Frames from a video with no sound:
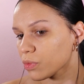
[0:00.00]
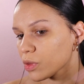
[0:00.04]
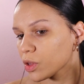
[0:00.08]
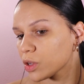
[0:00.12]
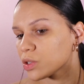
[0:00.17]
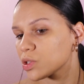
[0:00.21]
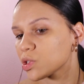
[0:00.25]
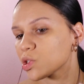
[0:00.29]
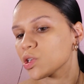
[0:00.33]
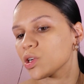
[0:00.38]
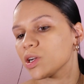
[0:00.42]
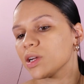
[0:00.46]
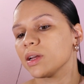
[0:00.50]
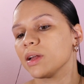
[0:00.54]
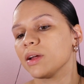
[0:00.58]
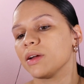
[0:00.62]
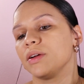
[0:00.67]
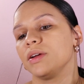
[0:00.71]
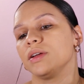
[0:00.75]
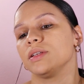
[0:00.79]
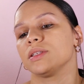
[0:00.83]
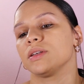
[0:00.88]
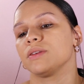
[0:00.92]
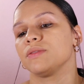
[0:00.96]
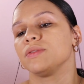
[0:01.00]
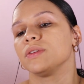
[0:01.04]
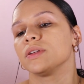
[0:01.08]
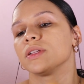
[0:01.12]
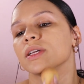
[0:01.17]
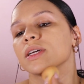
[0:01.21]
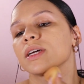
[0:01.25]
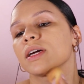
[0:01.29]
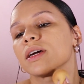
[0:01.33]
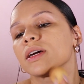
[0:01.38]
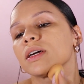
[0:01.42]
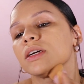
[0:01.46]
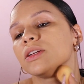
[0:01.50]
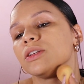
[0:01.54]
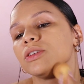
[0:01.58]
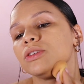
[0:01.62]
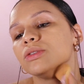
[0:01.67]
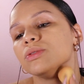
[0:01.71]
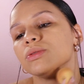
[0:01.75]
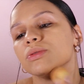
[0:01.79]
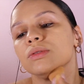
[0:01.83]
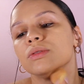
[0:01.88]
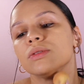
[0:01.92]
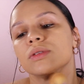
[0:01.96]
certain areas I feel like I could
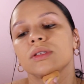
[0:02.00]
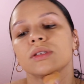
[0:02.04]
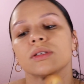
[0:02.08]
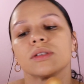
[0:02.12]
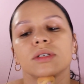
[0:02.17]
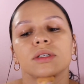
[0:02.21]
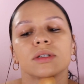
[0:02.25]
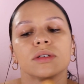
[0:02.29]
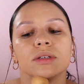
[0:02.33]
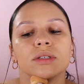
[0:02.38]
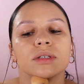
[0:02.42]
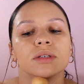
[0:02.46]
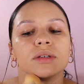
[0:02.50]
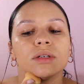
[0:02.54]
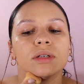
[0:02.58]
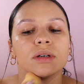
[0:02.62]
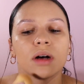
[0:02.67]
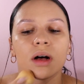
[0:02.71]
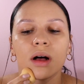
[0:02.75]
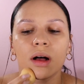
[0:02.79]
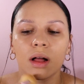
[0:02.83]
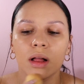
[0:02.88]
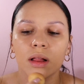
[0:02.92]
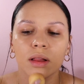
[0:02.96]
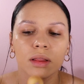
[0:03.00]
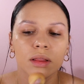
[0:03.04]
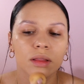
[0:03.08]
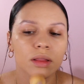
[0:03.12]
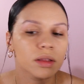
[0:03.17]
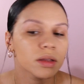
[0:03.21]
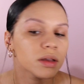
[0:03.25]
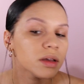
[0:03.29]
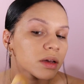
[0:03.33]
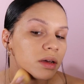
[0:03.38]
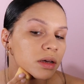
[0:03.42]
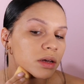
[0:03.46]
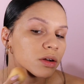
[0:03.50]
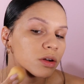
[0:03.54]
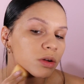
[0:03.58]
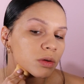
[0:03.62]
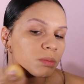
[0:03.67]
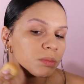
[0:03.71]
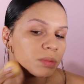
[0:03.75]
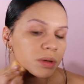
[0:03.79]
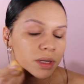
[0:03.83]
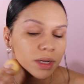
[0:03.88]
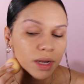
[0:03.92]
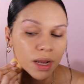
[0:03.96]
use a
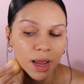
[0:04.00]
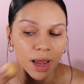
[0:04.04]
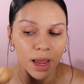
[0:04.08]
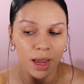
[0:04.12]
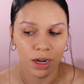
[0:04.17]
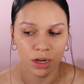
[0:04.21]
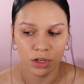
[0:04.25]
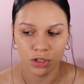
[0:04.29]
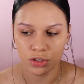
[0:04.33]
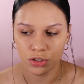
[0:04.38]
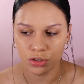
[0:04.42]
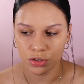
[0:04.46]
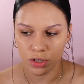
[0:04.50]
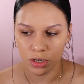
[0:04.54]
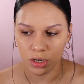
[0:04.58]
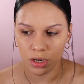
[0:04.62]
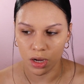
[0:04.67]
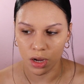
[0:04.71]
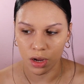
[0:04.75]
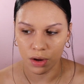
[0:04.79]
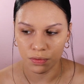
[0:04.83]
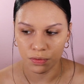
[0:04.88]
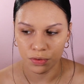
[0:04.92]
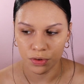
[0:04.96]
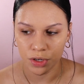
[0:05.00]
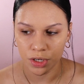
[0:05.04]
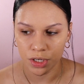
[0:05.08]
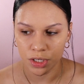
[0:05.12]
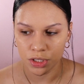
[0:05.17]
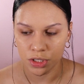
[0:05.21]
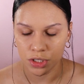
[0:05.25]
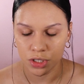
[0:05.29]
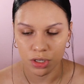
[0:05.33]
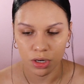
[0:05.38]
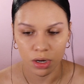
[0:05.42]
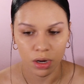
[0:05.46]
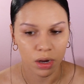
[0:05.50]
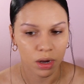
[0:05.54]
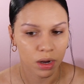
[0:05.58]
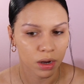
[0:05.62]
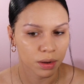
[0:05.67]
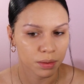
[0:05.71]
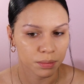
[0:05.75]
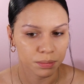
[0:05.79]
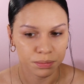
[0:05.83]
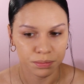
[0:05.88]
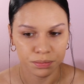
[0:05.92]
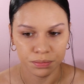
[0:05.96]
little bit extra coverage,
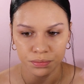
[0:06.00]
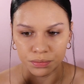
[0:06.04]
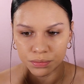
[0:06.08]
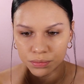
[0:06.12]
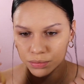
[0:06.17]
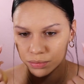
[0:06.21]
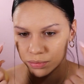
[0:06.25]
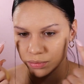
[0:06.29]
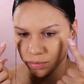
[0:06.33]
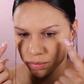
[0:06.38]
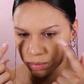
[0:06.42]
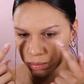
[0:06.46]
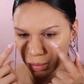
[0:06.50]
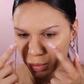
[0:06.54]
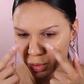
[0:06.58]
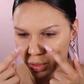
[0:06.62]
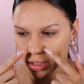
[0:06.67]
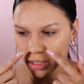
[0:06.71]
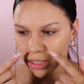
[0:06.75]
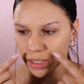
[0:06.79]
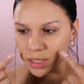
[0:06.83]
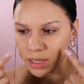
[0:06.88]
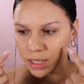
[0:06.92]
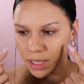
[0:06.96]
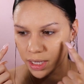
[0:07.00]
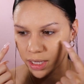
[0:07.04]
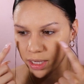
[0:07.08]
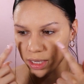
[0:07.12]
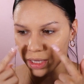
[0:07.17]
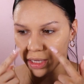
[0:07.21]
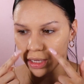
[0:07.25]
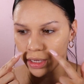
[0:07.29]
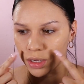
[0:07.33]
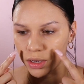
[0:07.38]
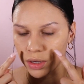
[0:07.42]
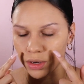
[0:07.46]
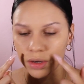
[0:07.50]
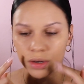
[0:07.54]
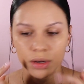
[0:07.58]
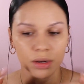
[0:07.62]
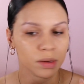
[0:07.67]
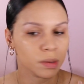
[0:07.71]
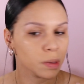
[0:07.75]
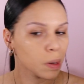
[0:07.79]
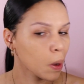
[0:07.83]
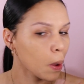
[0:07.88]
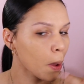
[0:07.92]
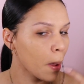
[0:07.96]
mostly like
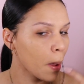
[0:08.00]
here.